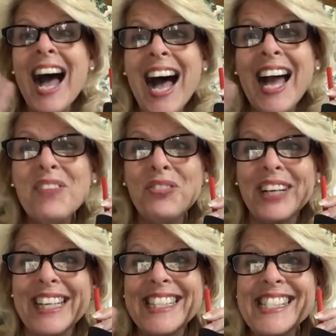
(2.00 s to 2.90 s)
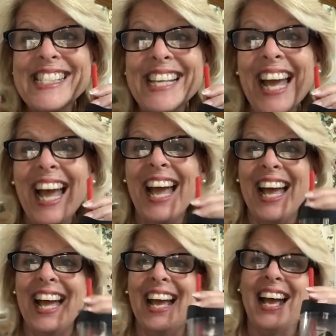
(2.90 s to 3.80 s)
Hi friends.
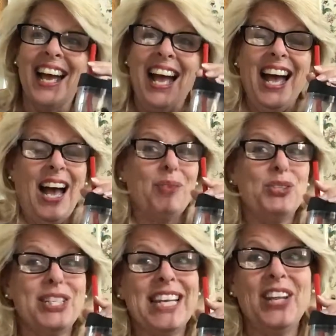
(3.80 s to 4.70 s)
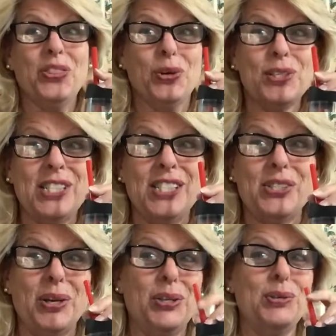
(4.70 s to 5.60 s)
I was just getting thirsty, so
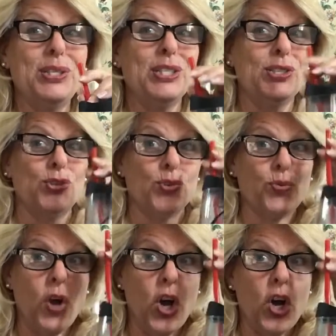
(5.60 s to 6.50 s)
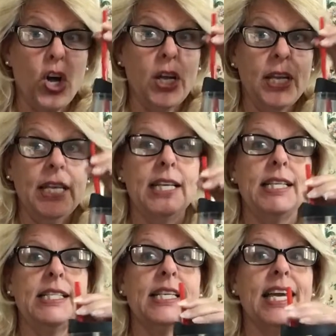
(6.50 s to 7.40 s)
I used this straw
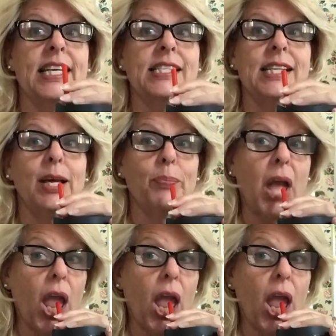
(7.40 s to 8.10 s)
to get a sip.